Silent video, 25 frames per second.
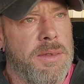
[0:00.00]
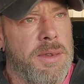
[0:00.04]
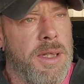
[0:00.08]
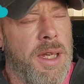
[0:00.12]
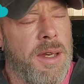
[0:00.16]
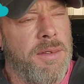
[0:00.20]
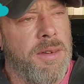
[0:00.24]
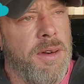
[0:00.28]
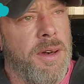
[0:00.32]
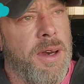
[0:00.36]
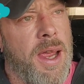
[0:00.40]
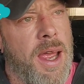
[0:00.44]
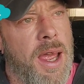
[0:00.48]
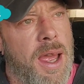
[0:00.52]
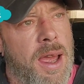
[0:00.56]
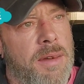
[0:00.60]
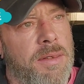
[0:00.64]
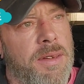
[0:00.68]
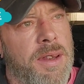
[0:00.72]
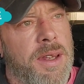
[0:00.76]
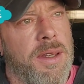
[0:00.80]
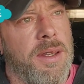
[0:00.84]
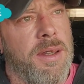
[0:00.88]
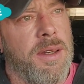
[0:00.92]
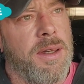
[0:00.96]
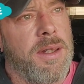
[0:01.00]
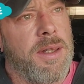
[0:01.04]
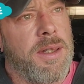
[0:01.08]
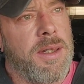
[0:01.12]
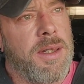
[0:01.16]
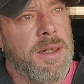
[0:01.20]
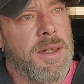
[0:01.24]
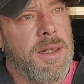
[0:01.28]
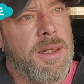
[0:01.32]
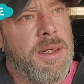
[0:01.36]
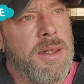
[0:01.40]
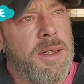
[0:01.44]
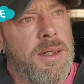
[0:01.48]
Never having
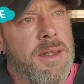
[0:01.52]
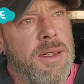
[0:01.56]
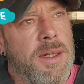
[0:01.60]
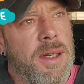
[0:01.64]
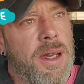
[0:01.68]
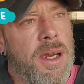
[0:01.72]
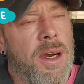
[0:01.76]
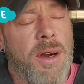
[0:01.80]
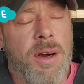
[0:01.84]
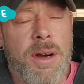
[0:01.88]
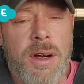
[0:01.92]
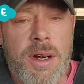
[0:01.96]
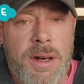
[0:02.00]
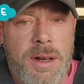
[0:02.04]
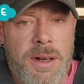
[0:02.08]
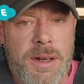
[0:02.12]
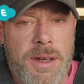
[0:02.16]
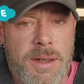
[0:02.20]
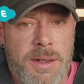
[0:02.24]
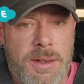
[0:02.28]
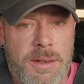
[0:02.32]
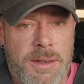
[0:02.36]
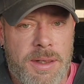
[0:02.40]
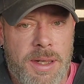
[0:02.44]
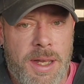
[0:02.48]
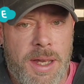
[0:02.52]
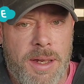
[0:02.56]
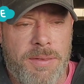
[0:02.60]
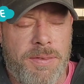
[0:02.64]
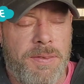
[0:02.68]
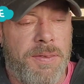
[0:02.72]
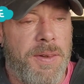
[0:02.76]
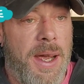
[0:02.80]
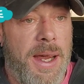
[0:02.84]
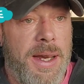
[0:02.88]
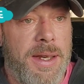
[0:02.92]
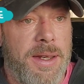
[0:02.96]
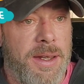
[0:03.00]
heard, not
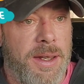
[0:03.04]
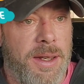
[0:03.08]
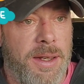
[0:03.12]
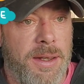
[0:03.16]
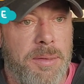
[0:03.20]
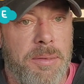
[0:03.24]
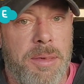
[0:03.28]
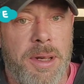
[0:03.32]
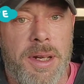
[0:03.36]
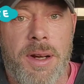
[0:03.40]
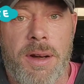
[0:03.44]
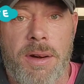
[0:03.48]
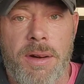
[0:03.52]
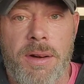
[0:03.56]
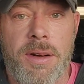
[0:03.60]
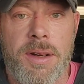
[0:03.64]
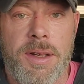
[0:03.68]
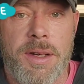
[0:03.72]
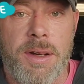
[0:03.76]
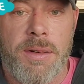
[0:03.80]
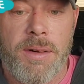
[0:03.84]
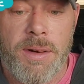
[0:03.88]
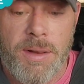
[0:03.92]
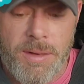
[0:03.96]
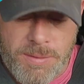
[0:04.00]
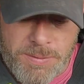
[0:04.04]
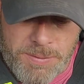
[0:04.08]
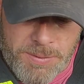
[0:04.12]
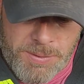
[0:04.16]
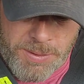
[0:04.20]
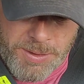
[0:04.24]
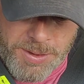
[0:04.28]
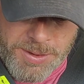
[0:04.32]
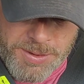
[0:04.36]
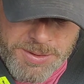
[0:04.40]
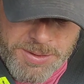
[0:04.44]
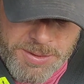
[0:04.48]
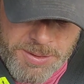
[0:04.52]
finding, but heard your own
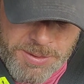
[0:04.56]
voice.